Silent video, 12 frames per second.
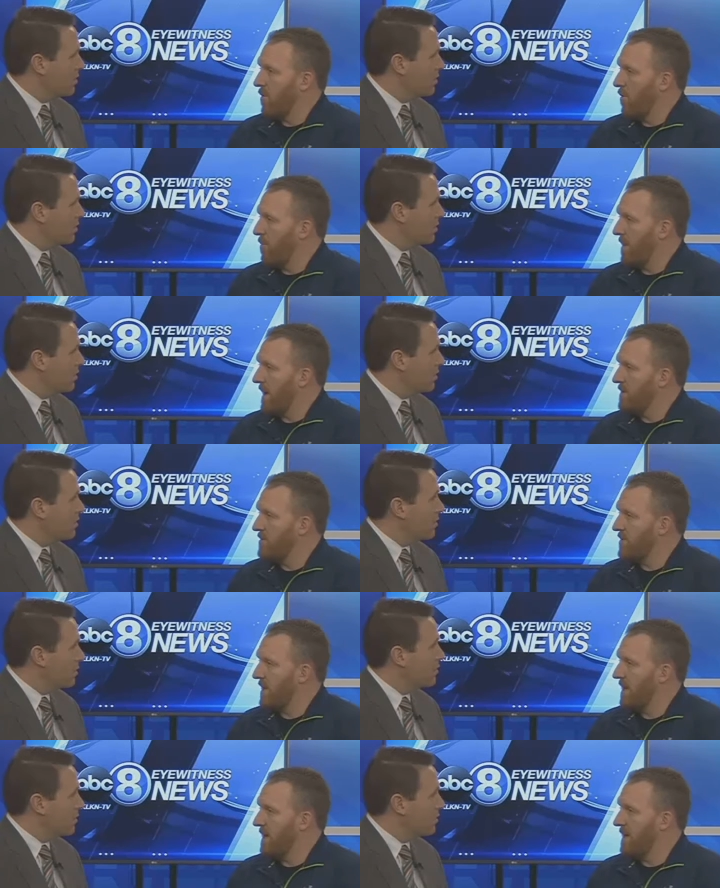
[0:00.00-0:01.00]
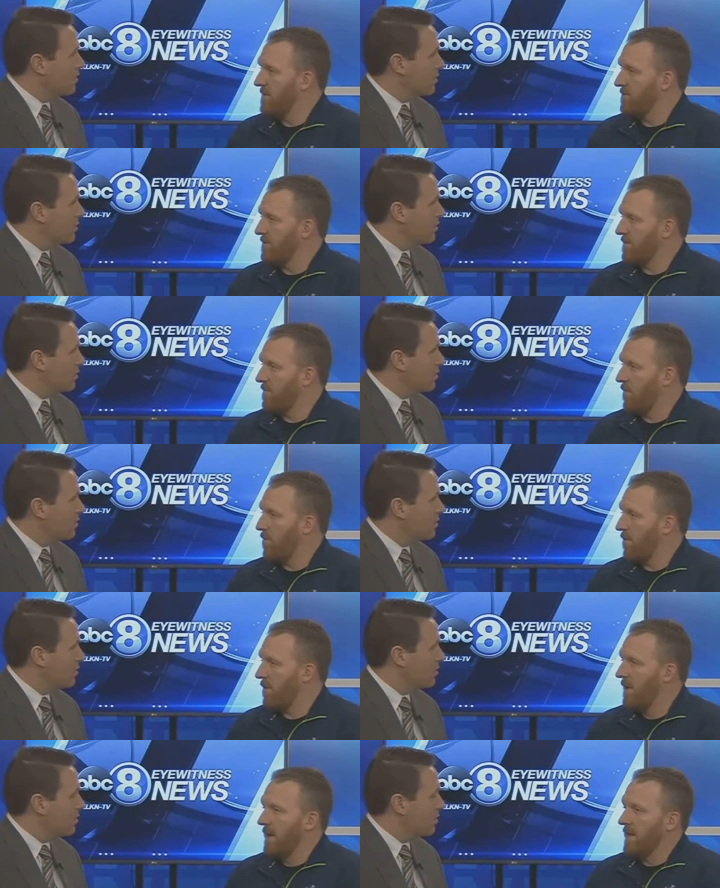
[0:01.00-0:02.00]
Speaker 1: to their homepage and look
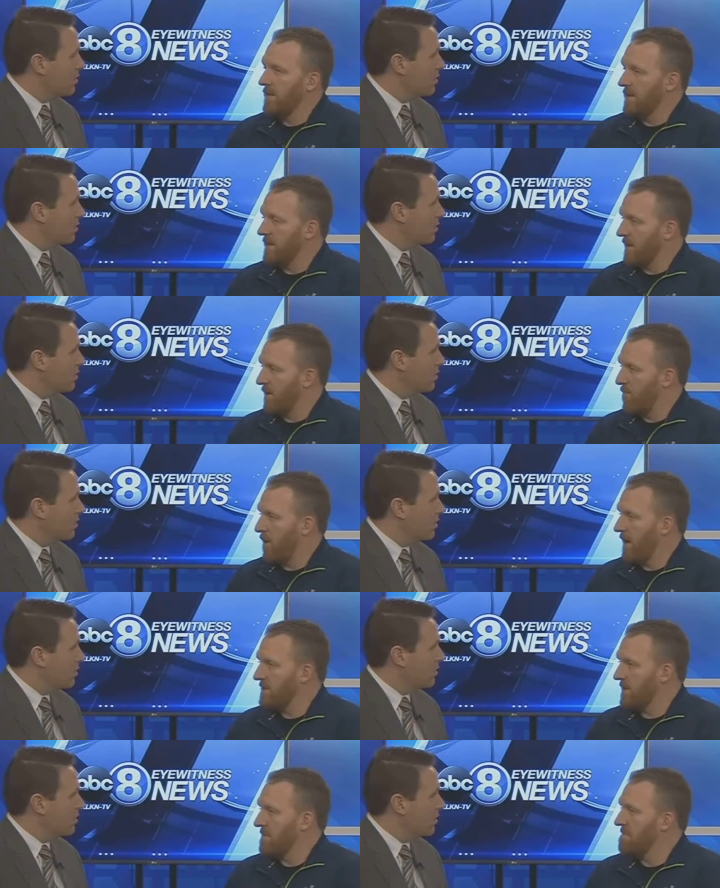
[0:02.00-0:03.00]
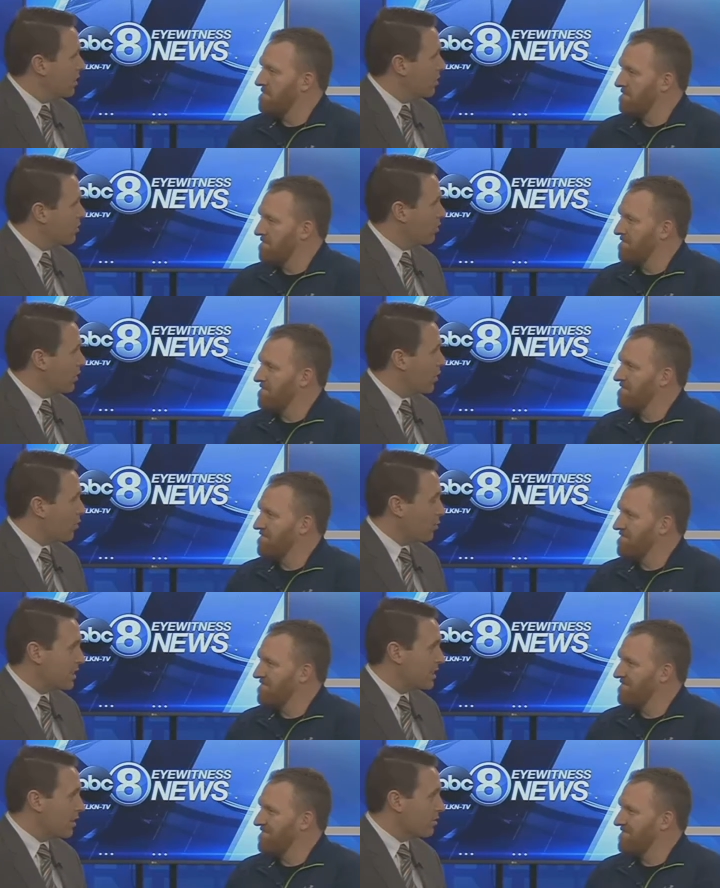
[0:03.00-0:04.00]
for Lincoln, Nebraska.
Speaker 2: And there's only
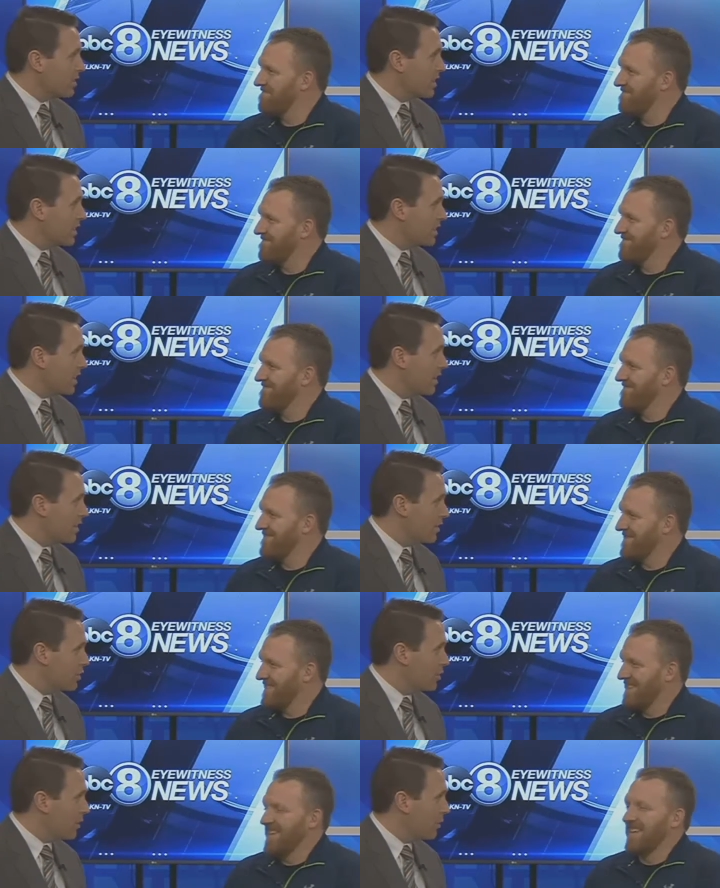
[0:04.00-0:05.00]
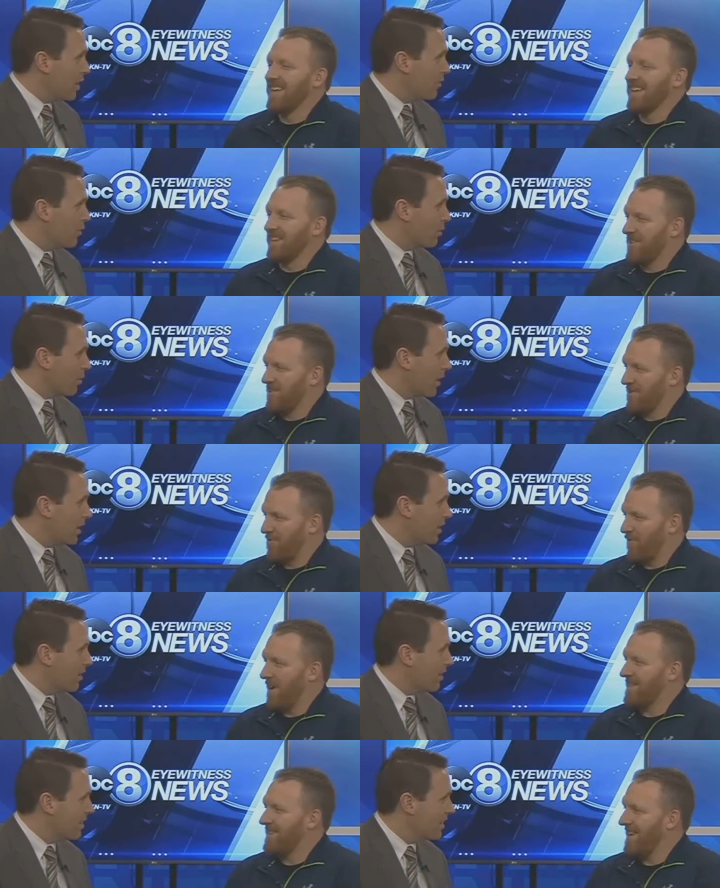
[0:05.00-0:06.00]
three centers in the state that do it, and we have one right
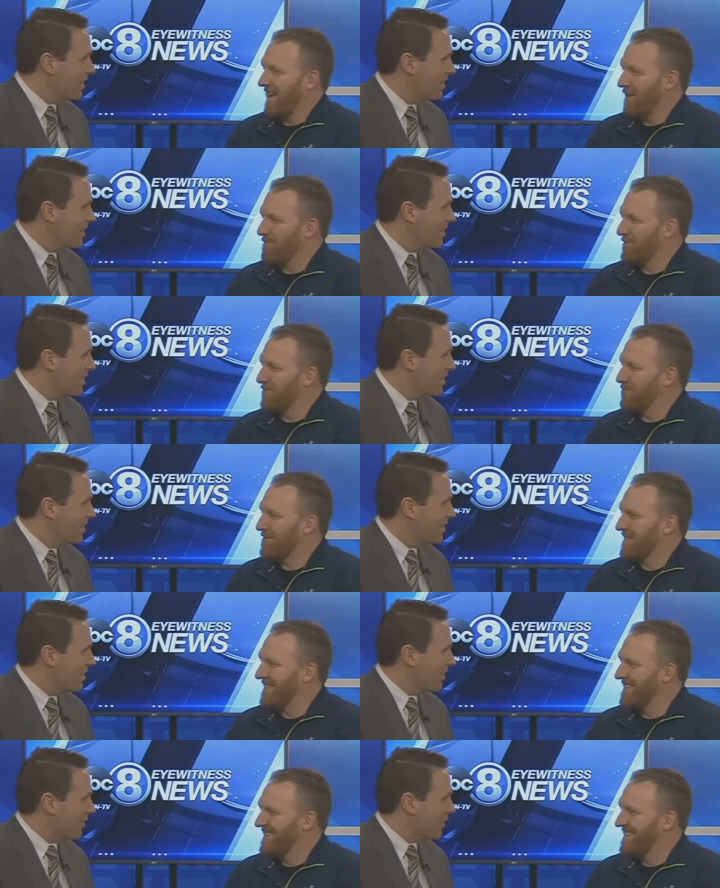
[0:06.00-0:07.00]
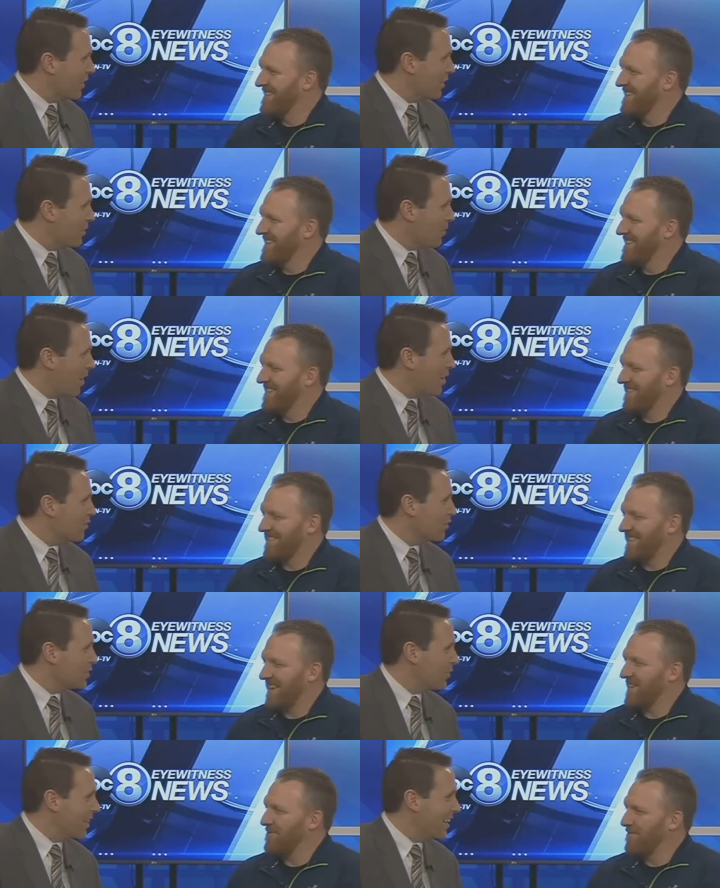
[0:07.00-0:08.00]
Correct.
Speaker 1: here. Correct, absolutely. There you go.
Speaker 2: Thank you, Ryan,
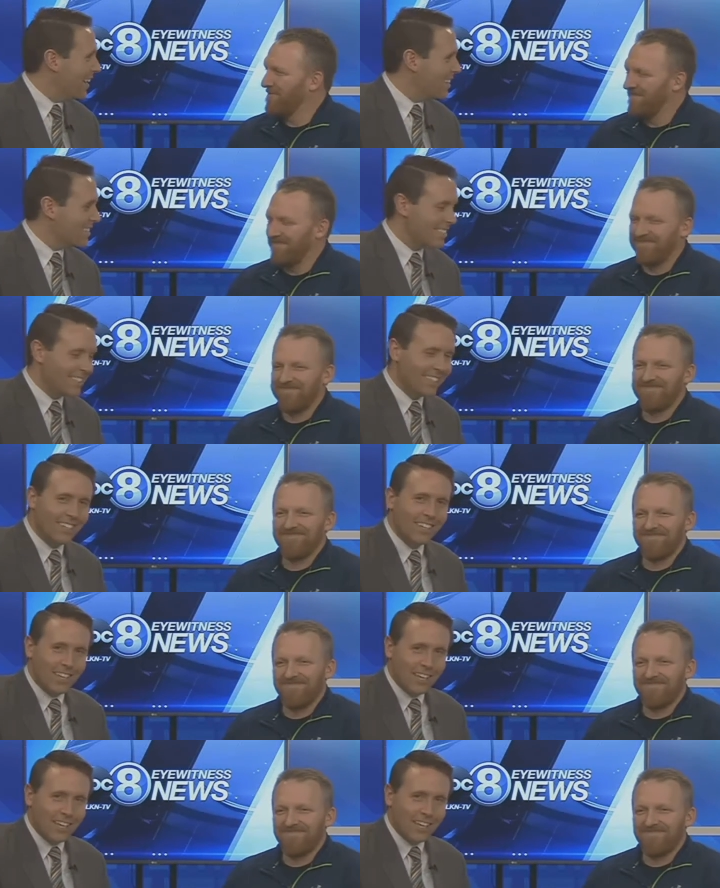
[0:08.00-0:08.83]
for Thank joining you. us.